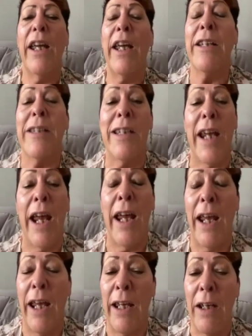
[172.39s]
It's
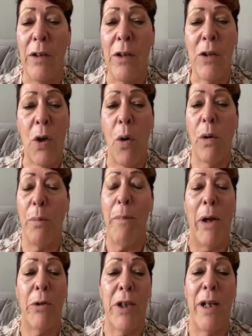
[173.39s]
a total
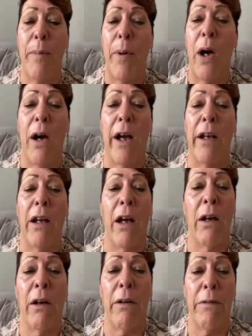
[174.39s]
melting pot
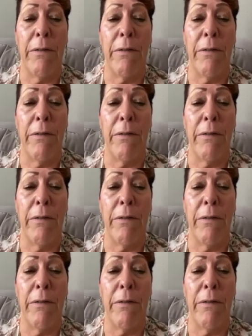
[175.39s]
of